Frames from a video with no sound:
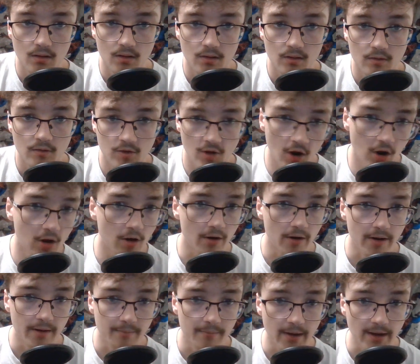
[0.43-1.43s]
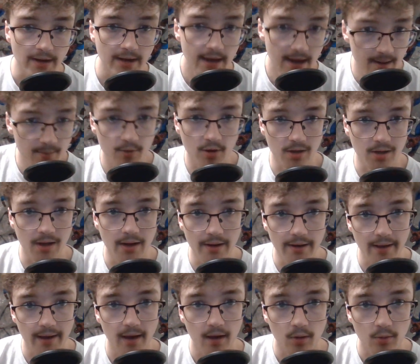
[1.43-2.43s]
Sorry, my camera cut
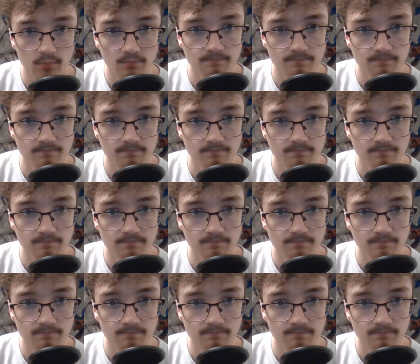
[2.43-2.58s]
out.